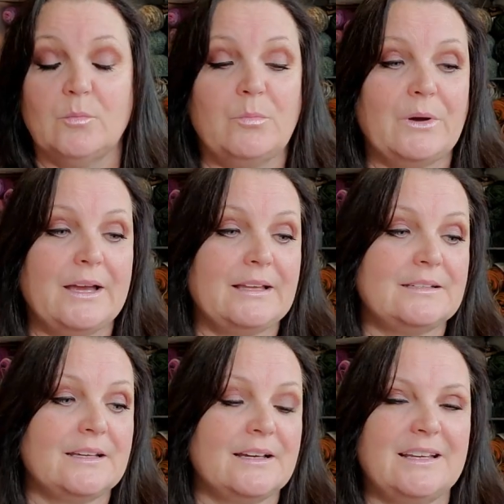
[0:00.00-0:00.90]

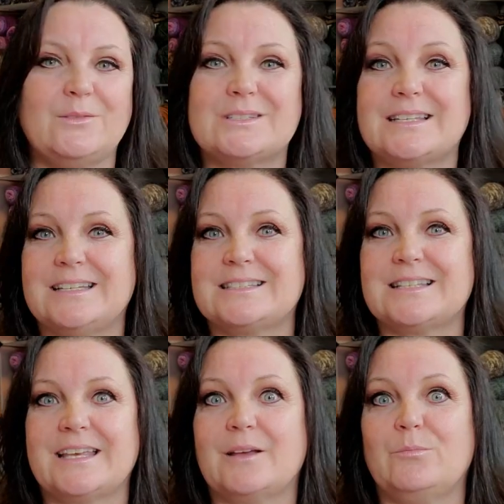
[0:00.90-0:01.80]
but uh, it was, it's
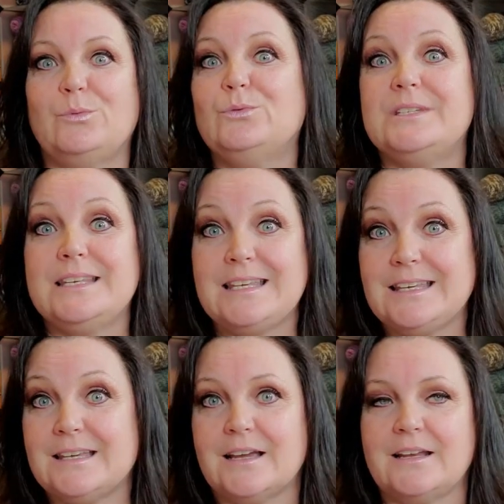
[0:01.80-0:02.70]
like a
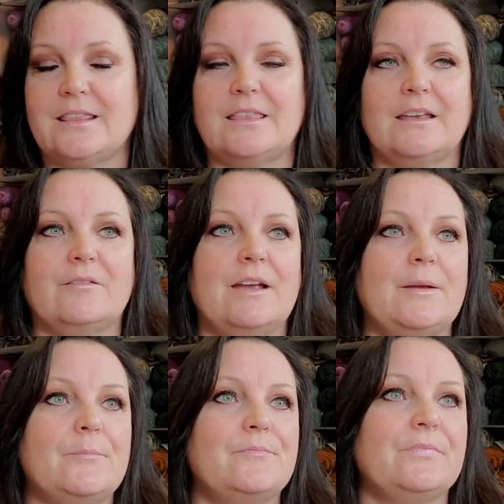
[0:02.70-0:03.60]
boutique-y kind of thing, right?